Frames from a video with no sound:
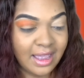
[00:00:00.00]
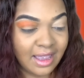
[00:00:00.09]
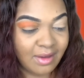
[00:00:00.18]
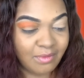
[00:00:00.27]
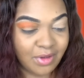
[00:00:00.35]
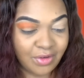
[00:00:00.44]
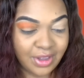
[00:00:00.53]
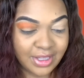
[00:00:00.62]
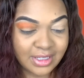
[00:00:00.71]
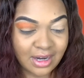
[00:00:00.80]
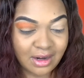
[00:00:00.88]
am very
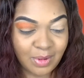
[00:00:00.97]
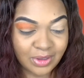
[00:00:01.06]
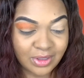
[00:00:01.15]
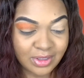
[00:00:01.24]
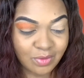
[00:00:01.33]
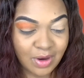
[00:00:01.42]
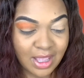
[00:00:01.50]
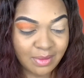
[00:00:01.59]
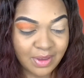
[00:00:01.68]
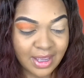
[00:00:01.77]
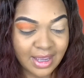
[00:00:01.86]
excited about this
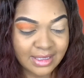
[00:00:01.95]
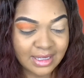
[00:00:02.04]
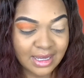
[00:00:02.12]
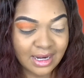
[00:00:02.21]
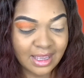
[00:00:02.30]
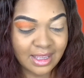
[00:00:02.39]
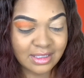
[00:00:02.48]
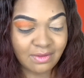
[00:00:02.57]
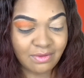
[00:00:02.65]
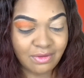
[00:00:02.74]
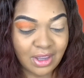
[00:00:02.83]
red because it
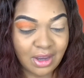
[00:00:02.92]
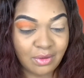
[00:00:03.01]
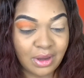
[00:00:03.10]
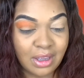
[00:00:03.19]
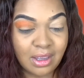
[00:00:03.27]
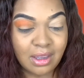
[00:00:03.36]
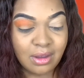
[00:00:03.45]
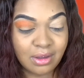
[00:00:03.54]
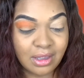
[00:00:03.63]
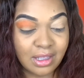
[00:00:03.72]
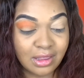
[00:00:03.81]

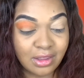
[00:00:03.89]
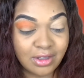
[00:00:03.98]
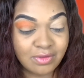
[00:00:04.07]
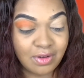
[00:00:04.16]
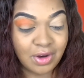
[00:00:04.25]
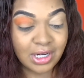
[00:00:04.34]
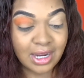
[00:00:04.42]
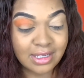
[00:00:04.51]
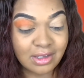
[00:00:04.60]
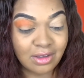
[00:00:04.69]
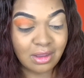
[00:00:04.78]
looks very
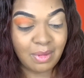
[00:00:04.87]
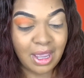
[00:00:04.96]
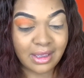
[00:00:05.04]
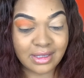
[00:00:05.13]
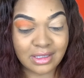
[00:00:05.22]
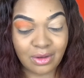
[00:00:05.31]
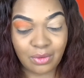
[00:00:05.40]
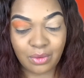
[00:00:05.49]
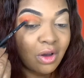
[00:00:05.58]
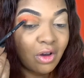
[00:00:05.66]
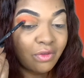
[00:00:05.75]
nice on the palette. So
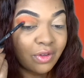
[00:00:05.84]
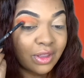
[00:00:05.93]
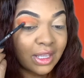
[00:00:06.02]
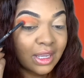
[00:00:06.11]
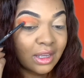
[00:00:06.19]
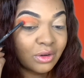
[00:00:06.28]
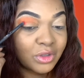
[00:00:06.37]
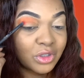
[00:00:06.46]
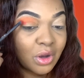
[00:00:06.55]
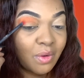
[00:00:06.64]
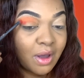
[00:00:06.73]
hopefully it'll
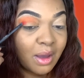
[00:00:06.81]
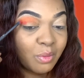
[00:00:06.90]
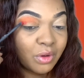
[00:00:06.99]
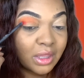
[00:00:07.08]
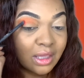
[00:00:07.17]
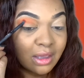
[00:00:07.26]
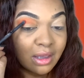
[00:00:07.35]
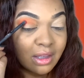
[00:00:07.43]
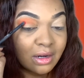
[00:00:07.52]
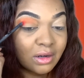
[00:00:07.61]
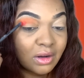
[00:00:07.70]
show up really
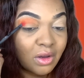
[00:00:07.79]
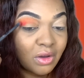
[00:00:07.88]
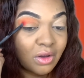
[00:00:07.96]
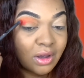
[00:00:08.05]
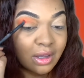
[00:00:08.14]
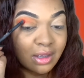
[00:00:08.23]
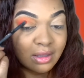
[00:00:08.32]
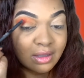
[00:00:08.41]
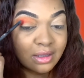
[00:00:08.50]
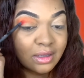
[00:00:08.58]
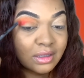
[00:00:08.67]
good on
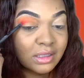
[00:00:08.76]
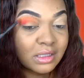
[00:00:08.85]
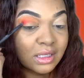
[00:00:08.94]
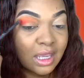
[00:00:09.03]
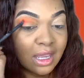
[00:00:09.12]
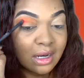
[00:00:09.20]
skin.